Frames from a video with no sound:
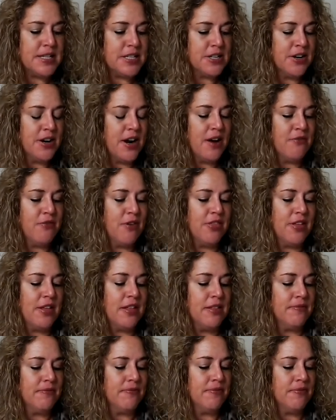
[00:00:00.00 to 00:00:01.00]
to start off with
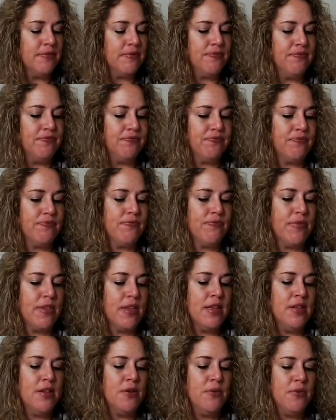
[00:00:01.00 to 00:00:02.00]
a
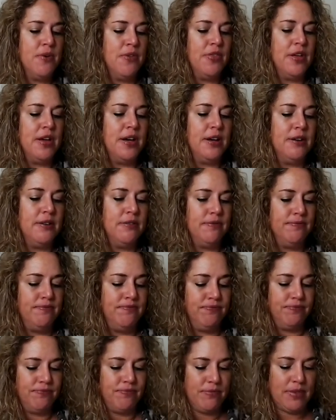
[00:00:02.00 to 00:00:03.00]
with a
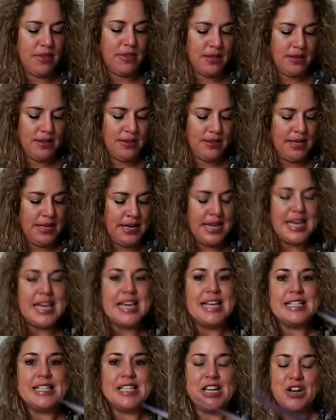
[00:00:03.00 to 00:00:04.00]
an
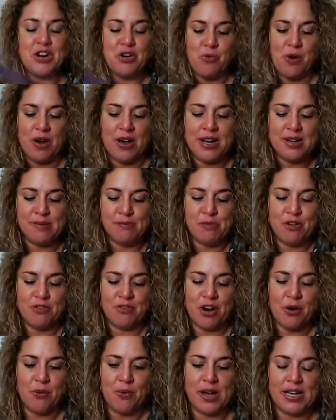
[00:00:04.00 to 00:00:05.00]
easier one and move
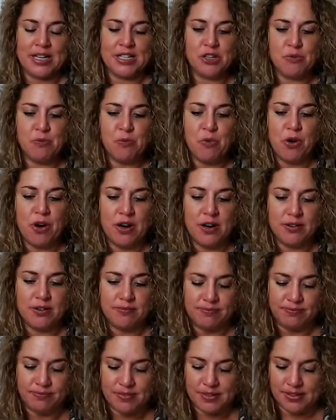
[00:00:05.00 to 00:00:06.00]
our way into more
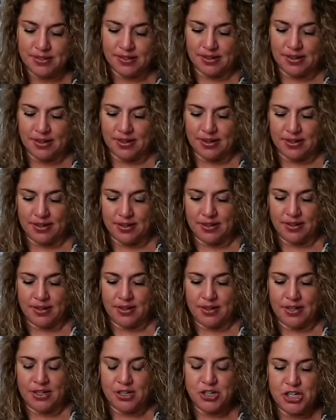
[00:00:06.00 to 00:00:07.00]

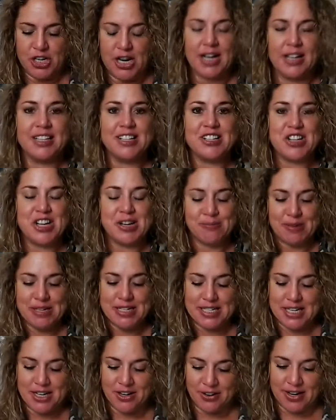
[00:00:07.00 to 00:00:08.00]
challenging
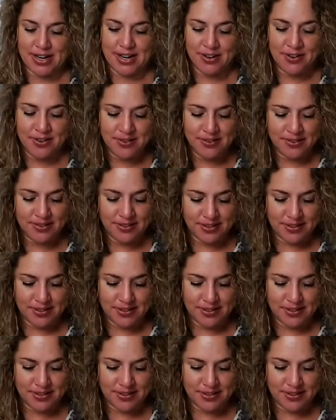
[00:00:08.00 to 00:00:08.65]
material.